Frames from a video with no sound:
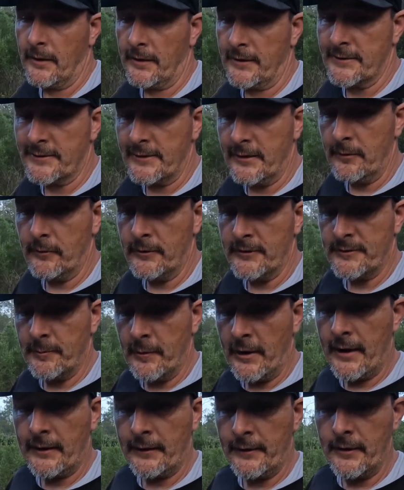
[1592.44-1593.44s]
I can see what's
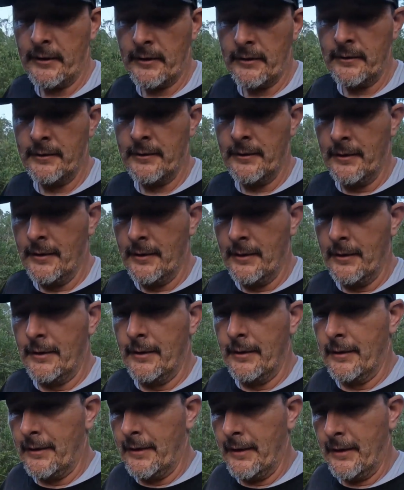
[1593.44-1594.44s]
back there,
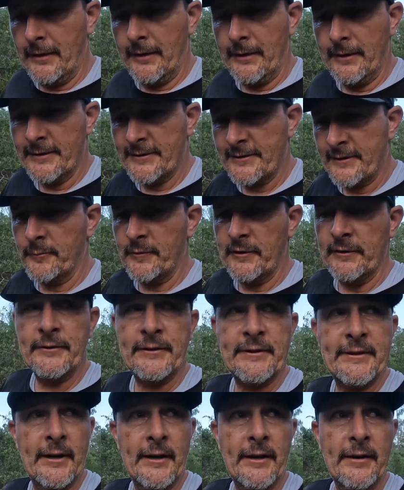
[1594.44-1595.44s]
get into some new
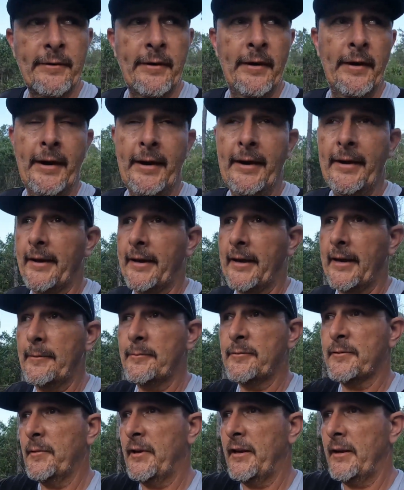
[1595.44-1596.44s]
stuff, and it
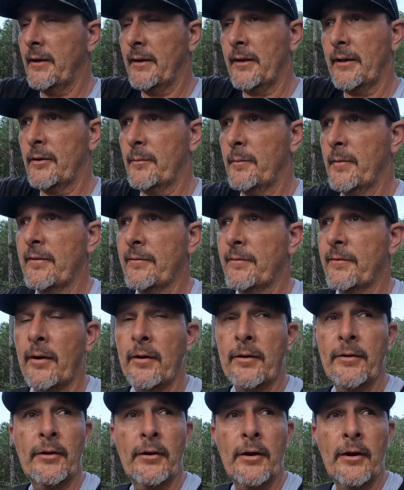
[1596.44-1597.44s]
keeps me a little bit
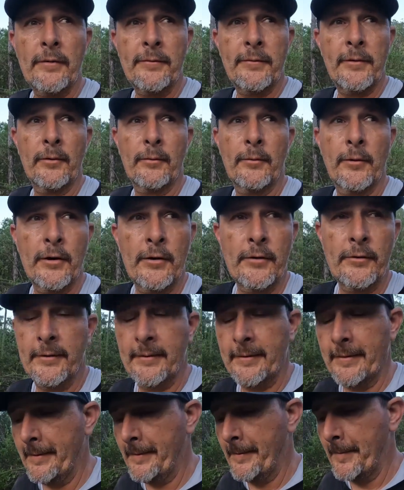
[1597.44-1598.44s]
farther off of the road.
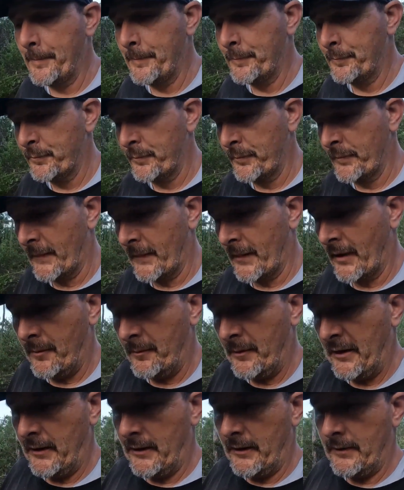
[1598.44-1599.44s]
I
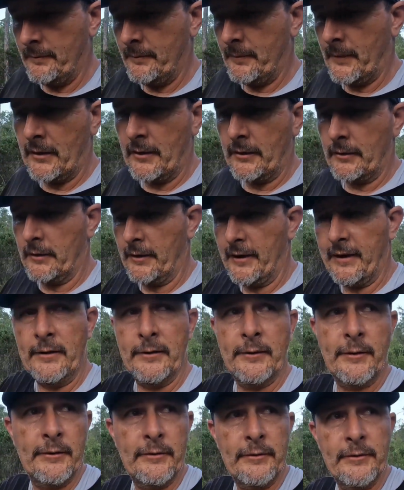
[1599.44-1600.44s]
mean, my little
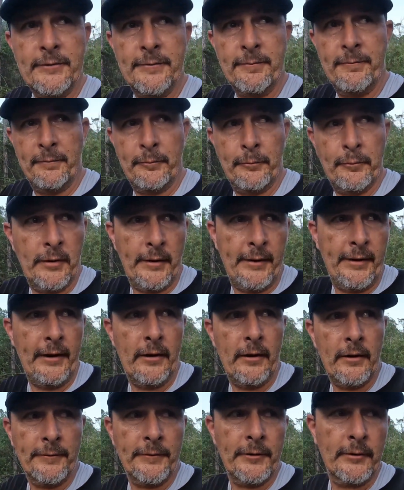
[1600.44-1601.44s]
lean-to's plenty
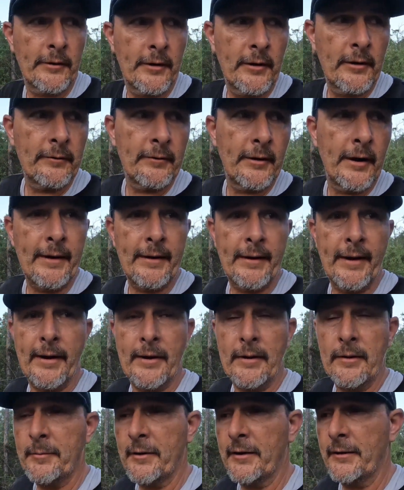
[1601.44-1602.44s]
off the road right
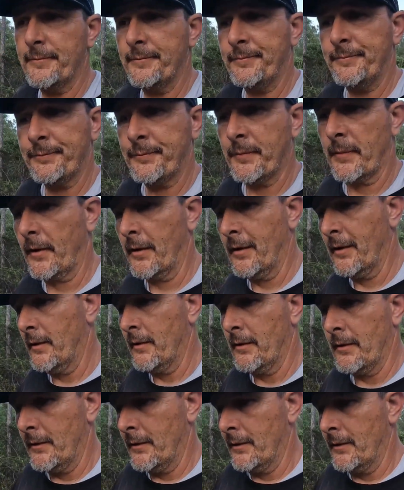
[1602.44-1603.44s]
now, but
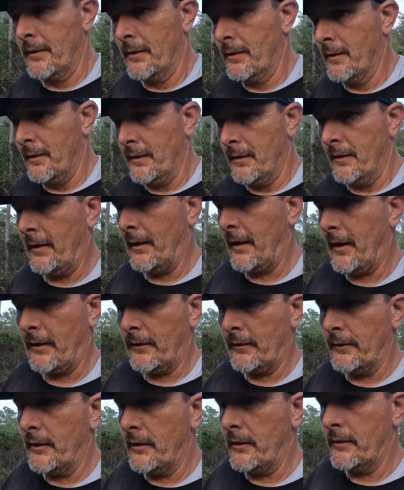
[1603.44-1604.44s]
I
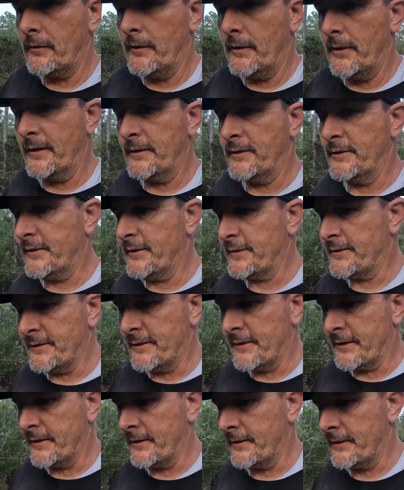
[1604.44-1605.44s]
don't know, it's just